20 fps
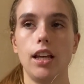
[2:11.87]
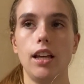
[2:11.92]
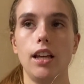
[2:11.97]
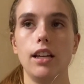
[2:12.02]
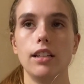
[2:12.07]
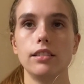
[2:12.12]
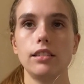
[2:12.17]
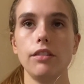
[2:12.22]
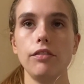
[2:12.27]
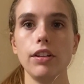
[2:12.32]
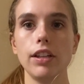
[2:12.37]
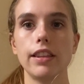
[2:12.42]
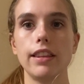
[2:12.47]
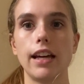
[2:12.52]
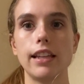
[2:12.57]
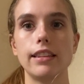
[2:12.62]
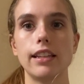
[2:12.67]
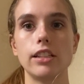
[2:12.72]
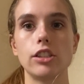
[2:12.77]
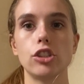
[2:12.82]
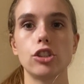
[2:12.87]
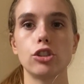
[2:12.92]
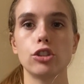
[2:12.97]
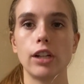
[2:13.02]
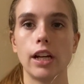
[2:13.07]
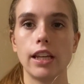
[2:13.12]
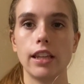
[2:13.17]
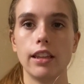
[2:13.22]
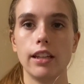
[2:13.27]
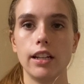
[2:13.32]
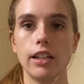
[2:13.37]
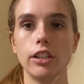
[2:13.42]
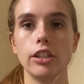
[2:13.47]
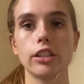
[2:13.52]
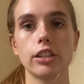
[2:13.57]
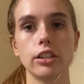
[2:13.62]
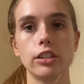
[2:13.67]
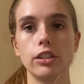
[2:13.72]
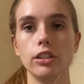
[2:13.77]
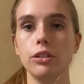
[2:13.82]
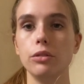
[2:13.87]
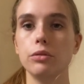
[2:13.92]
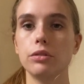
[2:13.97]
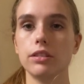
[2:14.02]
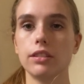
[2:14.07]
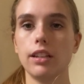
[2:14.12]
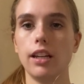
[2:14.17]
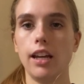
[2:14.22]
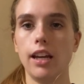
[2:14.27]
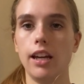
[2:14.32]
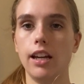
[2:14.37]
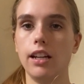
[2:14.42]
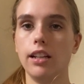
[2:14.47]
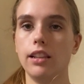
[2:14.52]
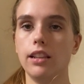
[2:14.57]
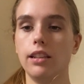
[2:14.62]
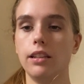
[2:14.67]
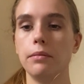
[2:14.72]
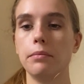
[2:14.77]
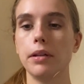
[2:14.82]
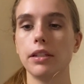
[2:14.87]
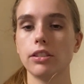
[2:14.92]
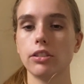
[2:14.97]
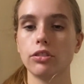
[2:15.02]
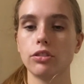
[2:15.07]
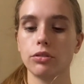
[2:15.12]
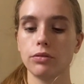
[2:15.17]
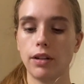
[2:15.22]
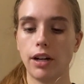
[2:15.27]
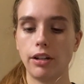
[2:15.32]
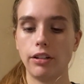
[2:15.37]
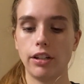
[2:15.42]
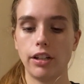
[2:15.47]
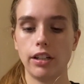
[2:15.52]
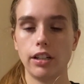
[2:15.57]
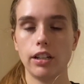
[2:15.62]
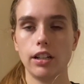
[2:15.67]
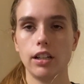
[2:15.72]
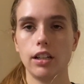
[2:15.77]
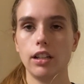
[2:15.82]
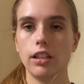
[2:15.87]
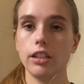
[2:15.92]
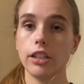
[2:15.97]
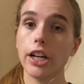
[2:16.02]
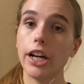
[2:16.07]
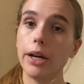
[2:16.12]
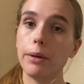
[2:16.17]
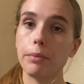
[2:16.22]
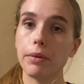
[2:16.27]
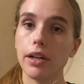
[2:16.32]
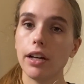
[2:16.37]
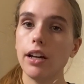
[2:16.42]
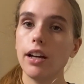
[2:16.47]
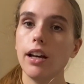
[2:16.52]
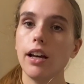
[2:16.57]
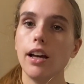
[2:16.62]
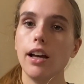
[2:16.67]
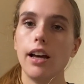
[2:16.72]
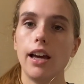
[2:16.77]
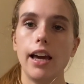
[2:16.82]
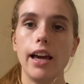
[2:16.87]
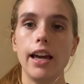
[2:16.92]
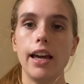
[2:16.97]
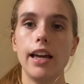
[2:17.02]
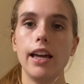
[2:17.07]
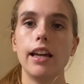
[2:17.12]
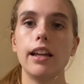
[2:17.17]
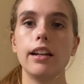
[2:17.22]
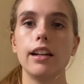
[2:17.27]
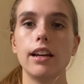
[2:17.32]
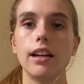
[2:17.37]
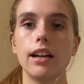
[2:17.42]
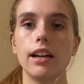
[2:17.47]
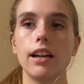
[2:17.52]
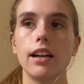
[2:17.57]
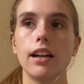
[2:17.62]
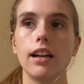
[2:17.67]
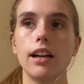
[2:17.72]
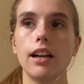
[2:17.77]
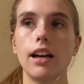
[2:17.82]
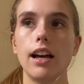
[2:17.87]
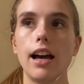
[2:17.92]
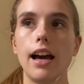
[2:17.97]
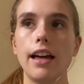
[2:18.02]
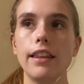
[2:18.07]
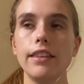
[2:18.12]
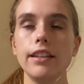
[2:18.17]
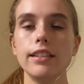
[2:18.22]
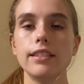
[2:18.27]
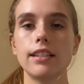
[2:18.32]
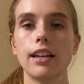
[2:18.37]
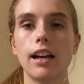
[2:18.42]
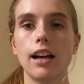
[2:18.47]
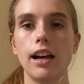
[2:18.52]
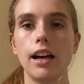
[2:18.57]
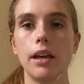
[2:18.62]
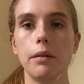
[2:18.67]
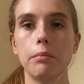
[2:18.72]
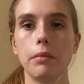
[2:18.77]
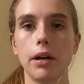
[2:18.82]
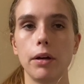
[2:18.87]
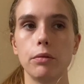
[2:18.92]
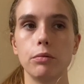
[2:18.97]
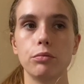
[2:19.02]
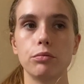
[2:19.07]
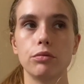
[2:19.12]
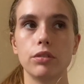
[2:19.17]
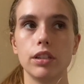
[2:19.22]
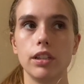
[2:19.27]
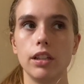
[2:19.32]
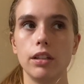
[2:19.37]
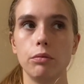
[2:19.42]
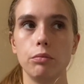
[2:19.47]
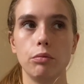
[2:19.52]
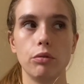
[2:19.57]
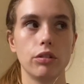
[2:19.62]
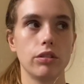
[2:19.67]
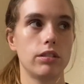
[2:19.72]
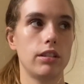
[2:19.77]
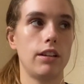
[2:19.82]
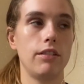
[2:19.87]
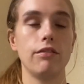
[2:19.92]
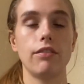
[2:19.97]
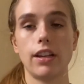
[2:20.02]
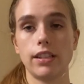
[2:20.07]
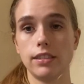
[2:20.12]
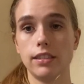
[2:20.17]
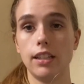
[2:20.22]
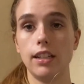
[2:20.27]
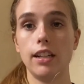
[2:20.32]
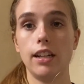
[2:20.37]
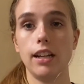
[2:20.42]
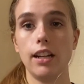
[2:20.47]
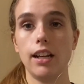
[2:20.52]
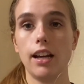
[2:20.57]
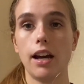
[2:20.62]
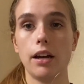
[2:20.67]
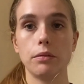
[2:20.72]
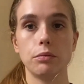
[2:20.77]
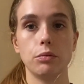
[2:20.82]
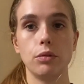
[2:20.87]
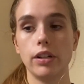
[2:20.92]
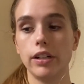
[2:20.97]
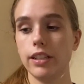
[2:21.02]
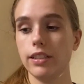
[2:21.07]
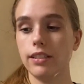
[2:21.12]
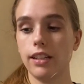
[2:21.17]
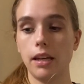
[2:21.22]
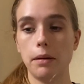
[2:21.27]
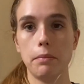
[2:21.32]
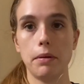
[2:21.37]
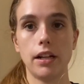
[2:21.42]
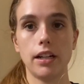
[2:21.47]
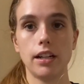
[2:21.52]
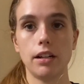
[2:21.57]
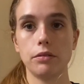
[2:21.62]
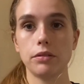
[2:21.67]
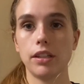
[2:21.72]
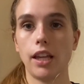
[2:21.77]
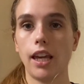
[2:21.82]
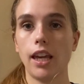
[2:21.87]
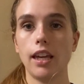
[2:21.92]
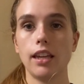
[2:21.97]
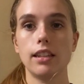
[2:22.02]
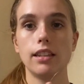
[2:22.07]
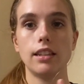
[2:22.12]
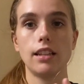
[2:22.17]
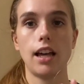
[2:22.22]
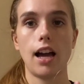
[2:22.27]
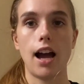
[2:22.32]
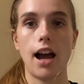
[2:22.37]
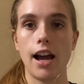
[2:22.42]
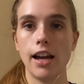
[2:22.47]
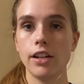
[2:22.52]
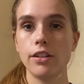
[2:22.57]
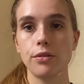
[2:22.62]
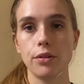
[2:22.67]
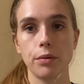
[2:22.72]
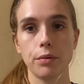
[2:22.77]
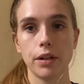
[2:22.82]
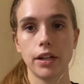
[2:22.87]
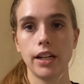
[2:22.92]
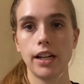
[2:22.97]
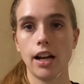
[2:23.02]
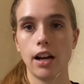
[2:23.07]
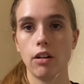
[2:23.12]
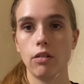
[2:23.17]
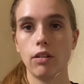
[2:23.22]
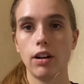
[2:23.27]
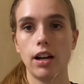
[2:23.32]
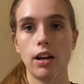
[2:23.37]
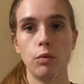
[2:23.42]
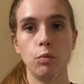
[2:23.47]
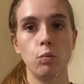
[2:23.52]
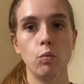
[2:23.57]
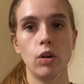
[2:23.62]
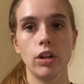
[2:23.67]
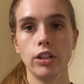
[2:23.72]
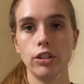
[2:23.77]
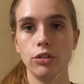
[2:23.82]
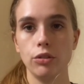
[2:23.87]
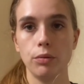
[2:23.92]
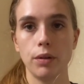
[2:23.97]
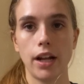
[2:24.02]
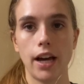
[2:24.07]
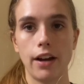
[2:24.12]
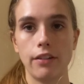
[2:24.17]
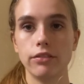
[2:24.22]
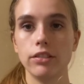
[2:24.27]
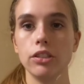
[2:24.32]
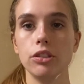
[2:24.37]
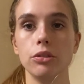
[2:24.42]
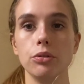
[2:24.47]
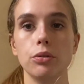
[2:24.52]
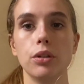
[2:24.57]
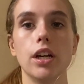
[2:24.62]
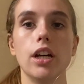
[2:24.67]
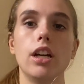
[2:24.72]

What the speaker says: stuff like that that strengthen your glutes and the muscles surrounding your hip. And at the time, I really was invested in it. I wanted to get better. I was like, I enjoy working out. I want to do what I have to do